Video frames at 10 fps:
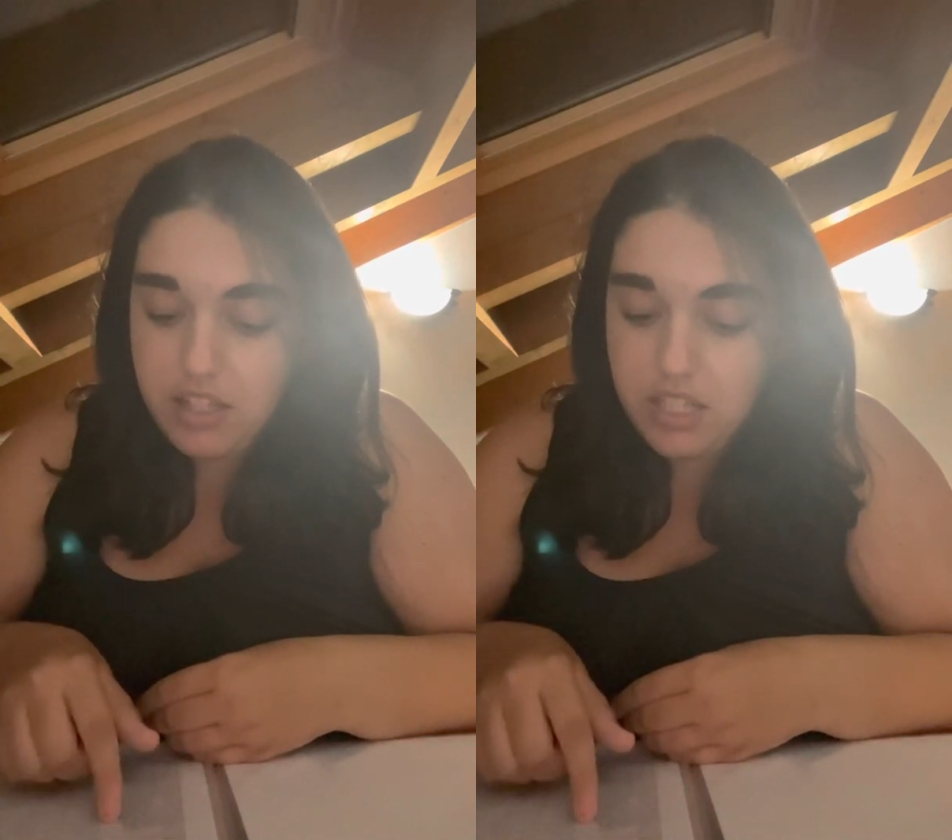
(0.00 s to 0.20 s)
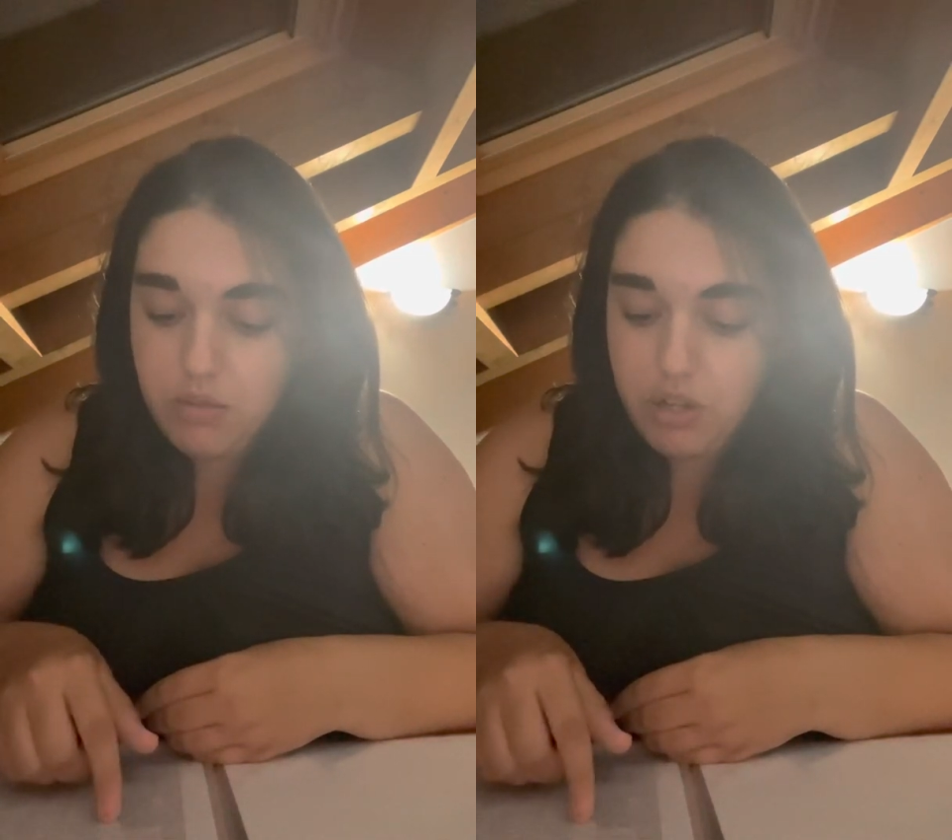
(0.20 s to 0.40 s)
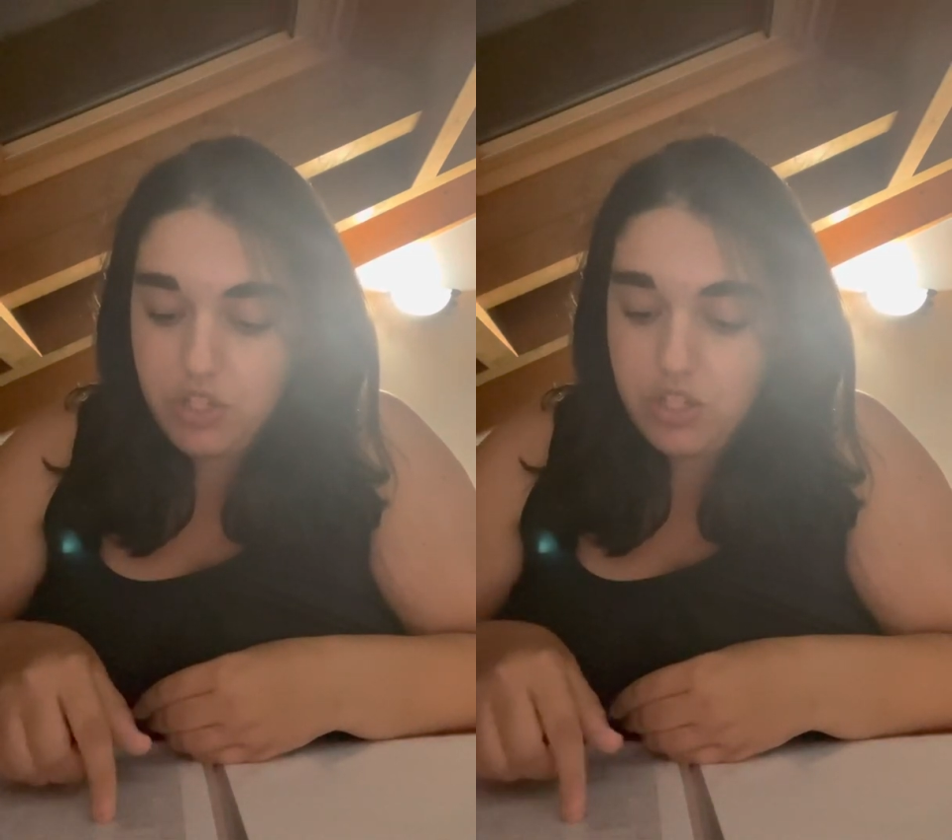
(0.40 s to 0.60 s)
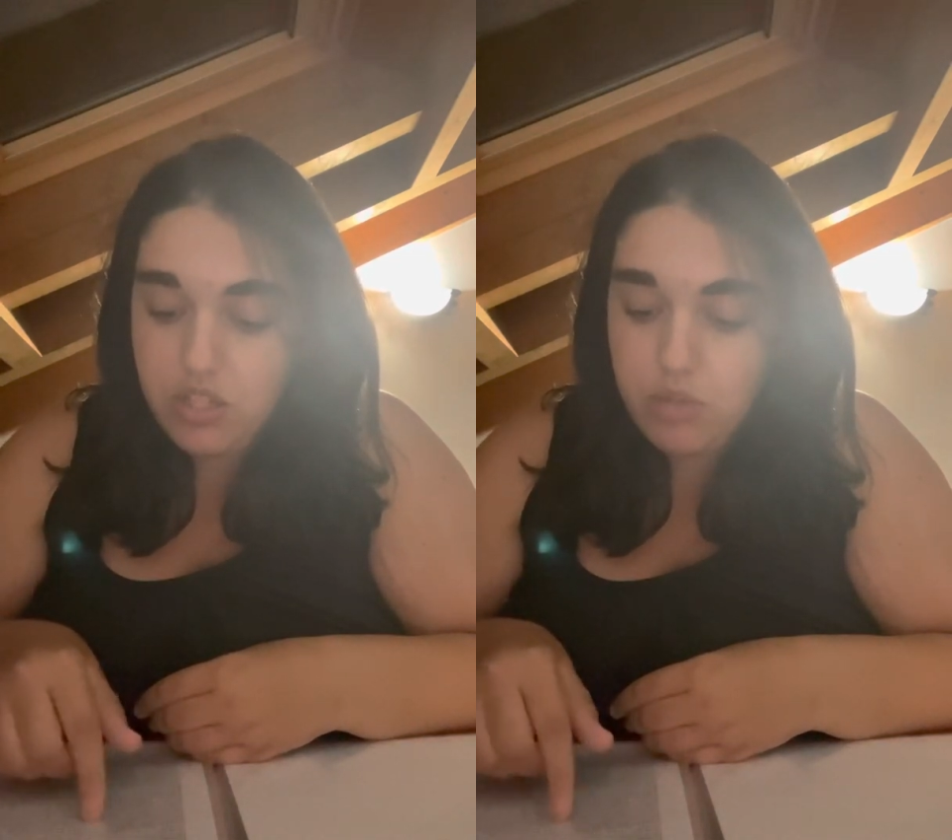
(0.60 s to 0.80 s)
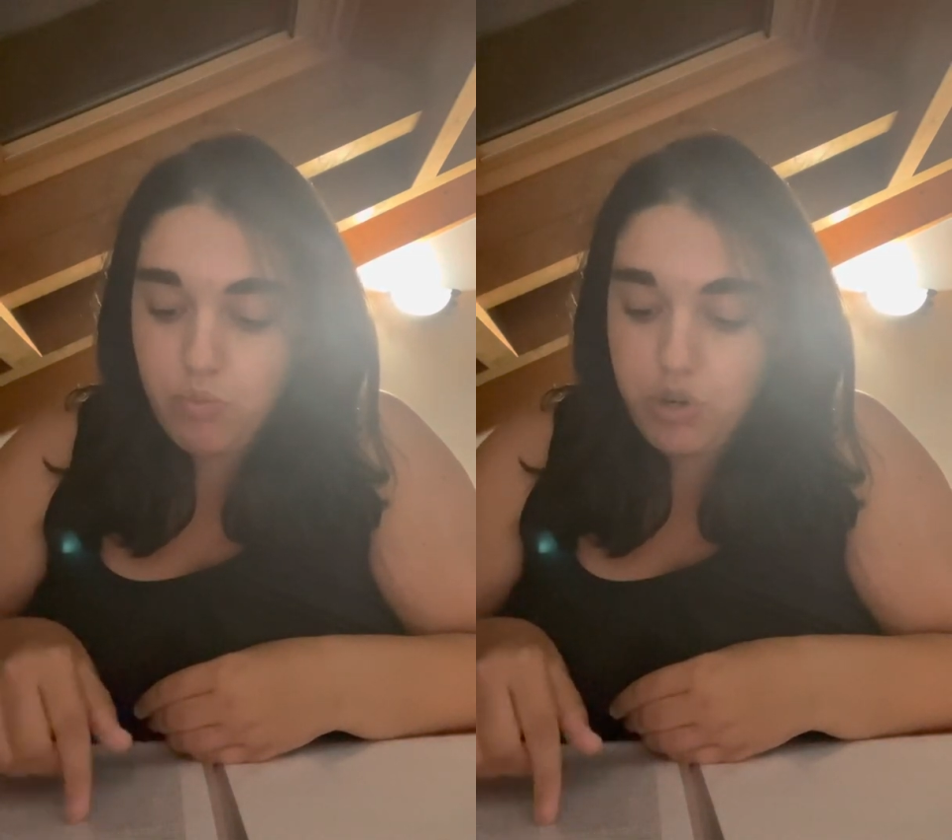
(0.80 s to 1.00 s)
these
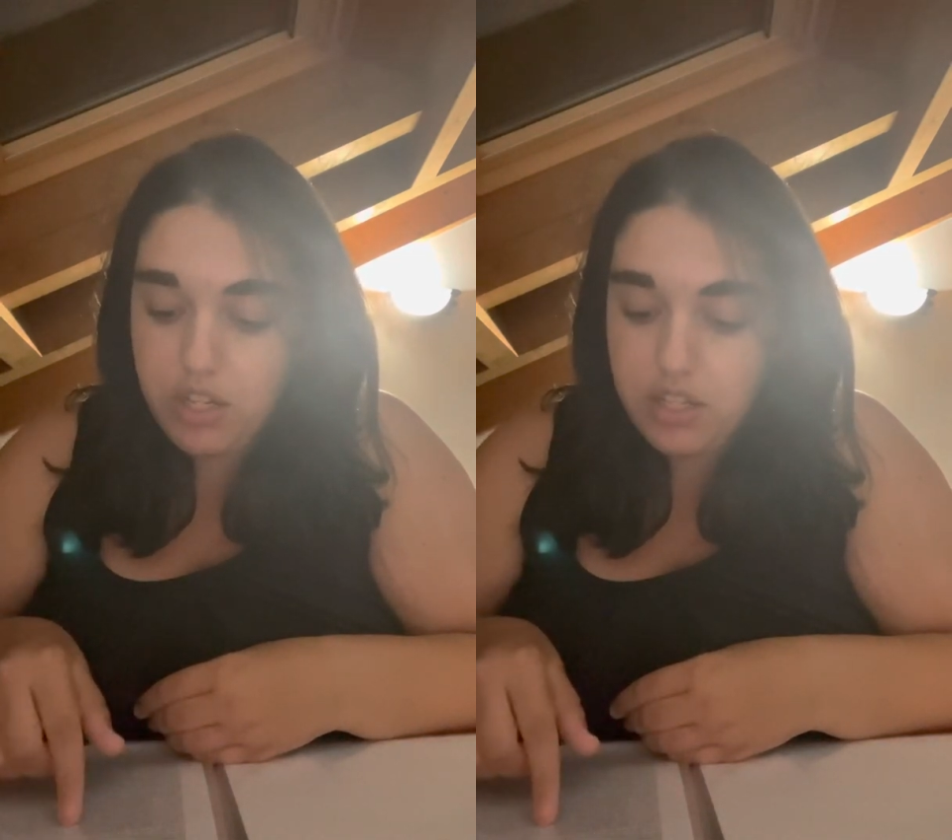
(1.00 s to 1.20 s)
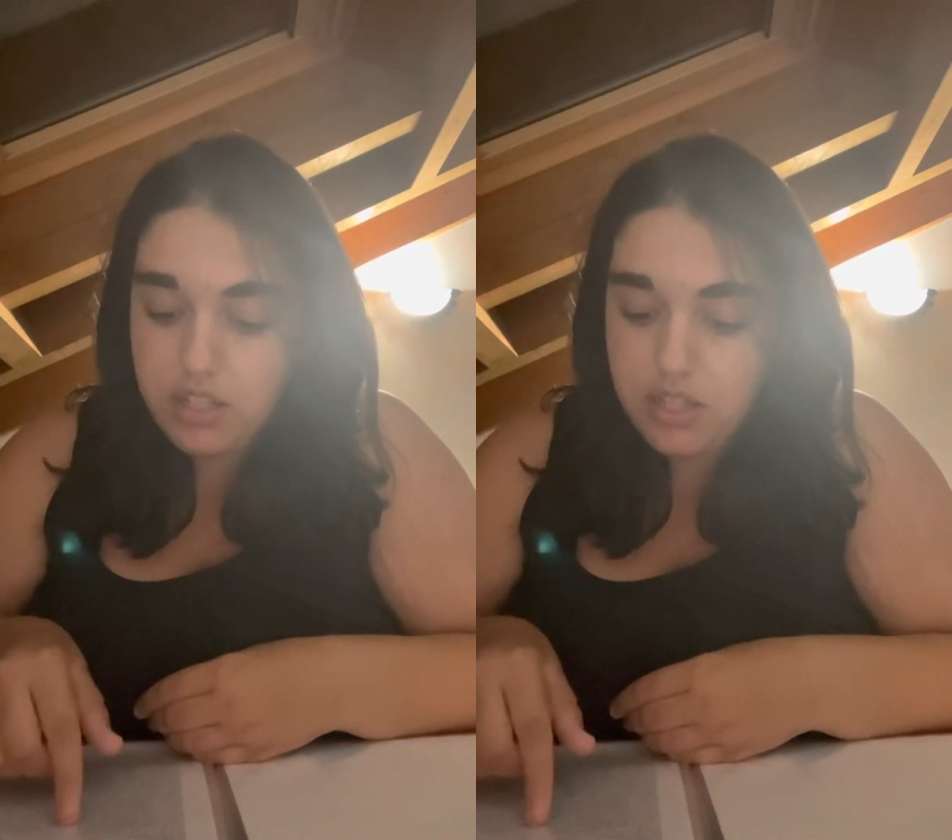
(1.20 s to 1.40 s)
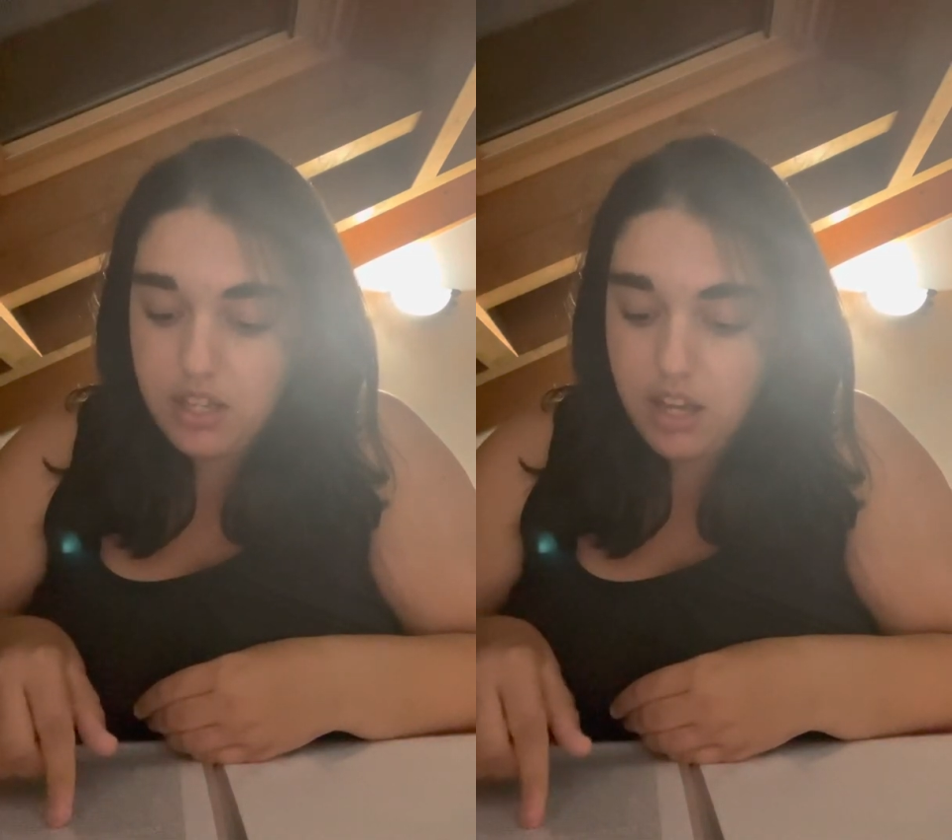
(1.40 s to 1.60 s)
questions brings